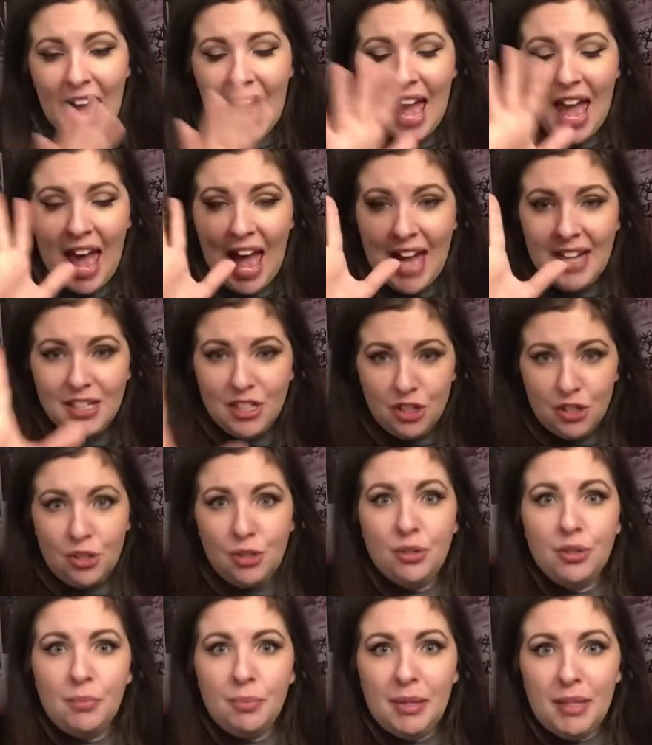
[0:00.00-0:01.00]
and to
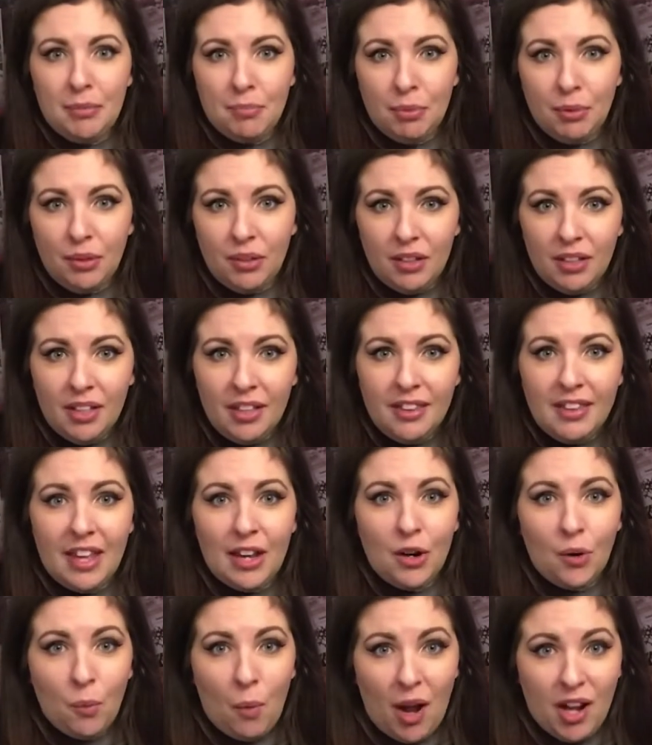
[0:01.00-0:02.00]
the people that
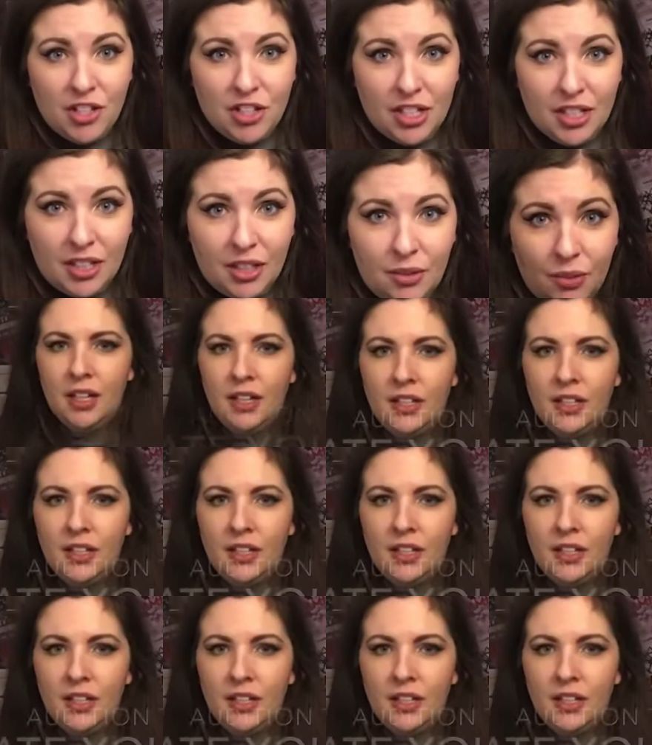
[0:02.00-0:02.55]
are watching you.